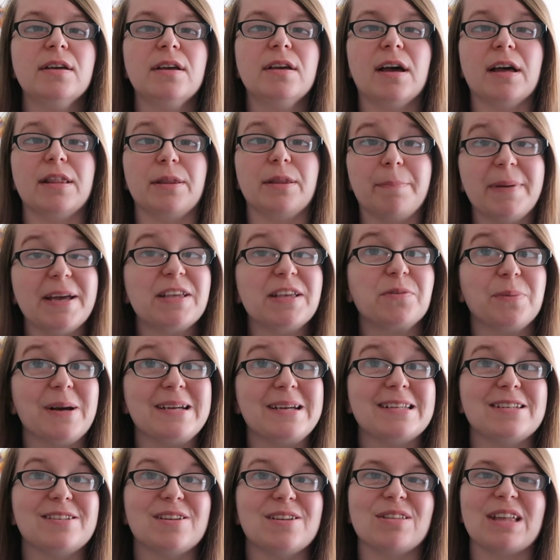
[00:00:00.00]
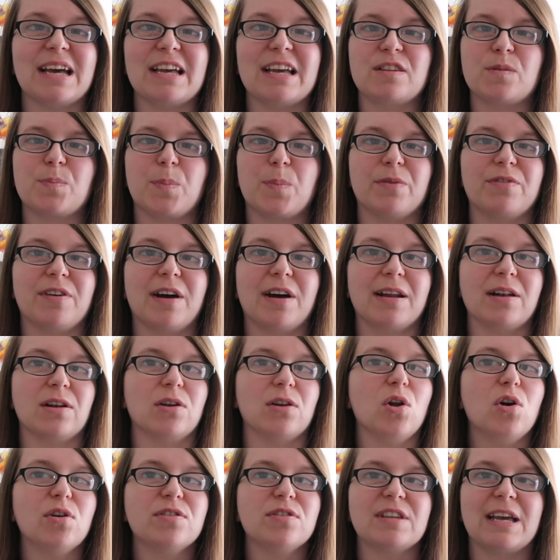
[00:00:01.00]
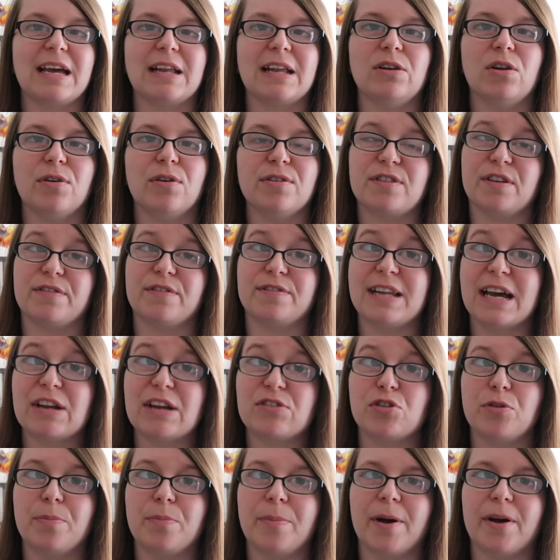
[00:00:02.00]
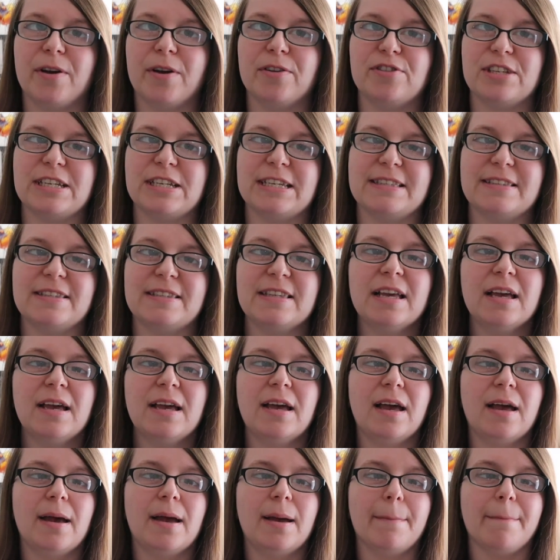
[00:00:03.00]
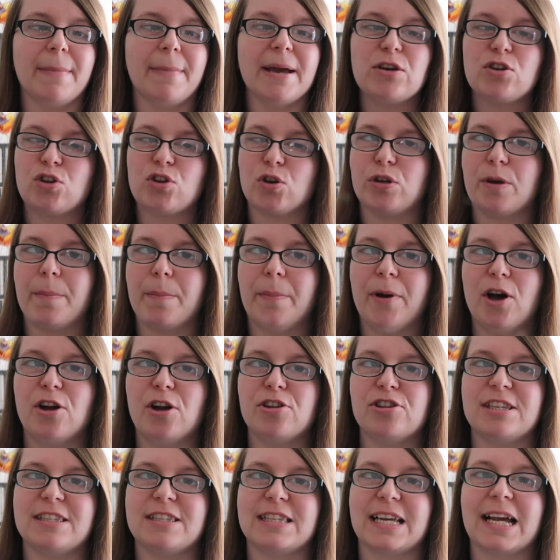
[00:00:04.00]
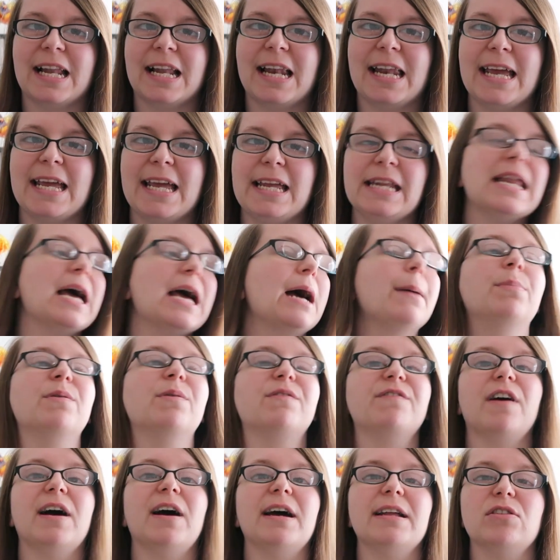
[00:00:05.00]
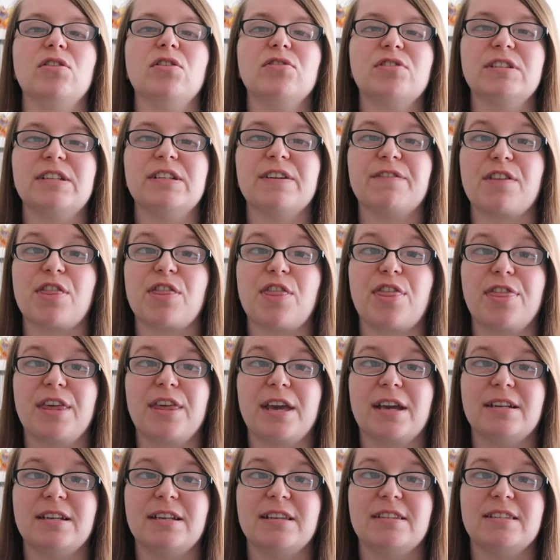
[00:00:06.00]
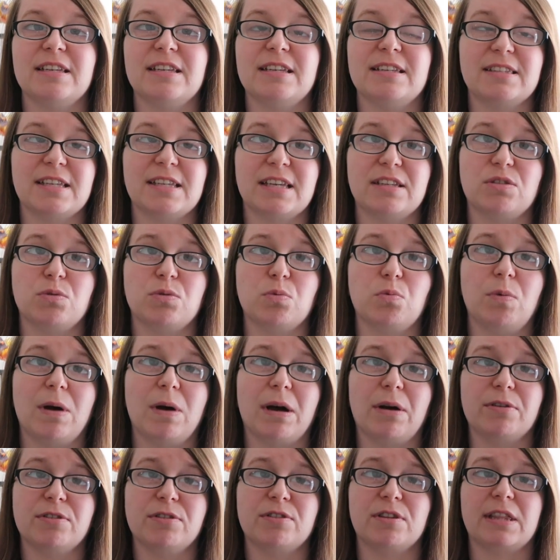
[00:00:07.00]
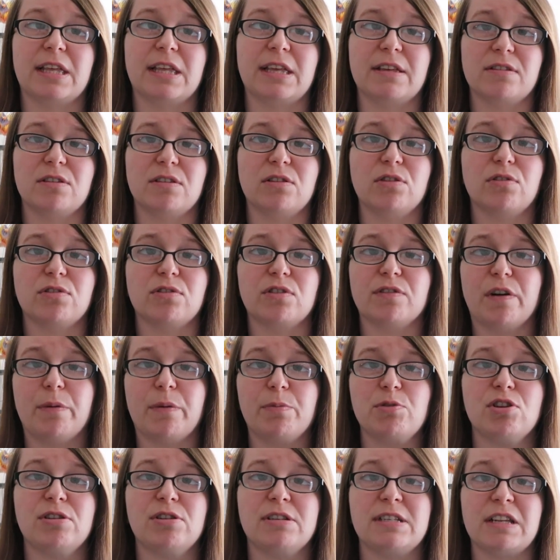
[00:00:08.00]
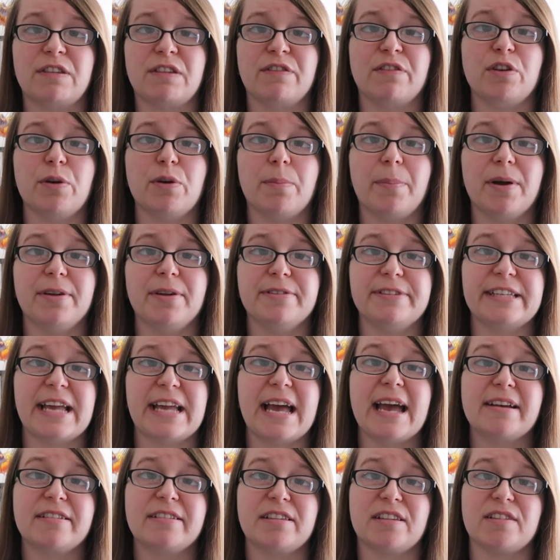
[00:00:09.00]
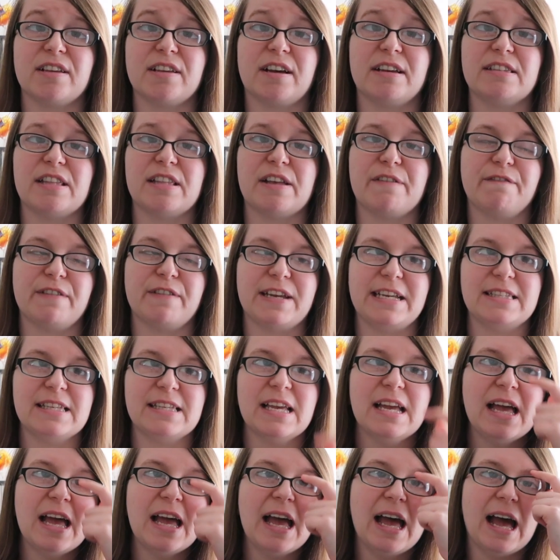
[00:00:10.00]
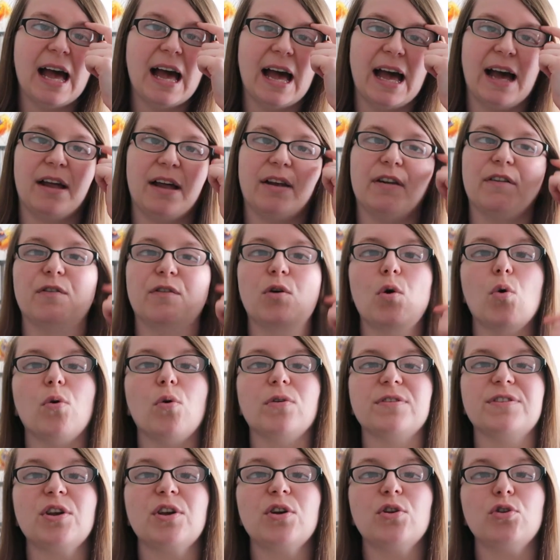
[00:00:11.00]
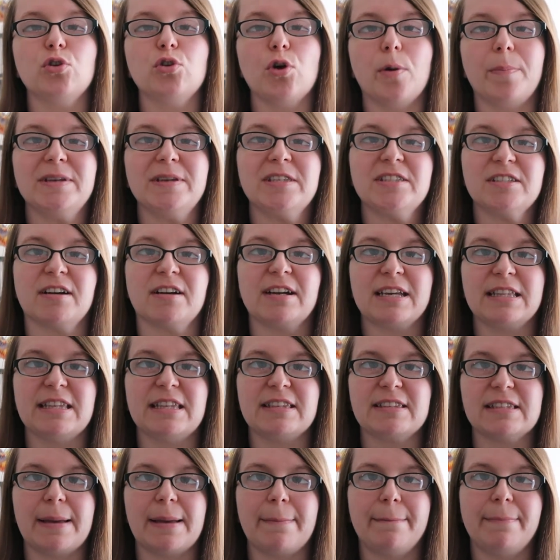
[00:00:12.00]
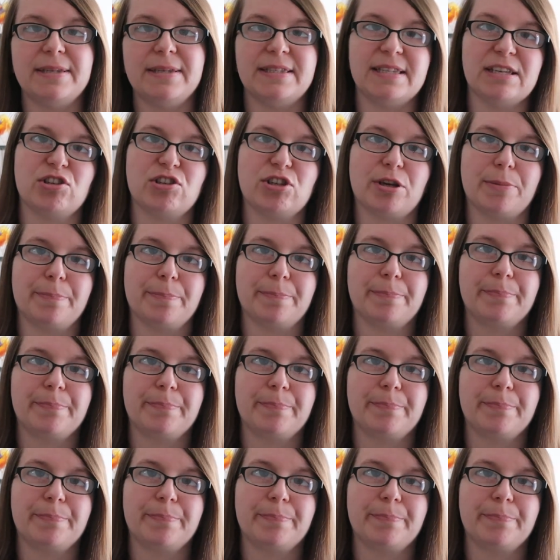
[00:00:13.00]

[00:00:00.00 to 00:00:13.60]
The best way to do that is to provide lots and lots of natural perches. Make sure your perches are clean and provide lots of different thicknesses as well, so there's lots of opportunities for your birds to exercise their feet and of course not be stuck in the same position.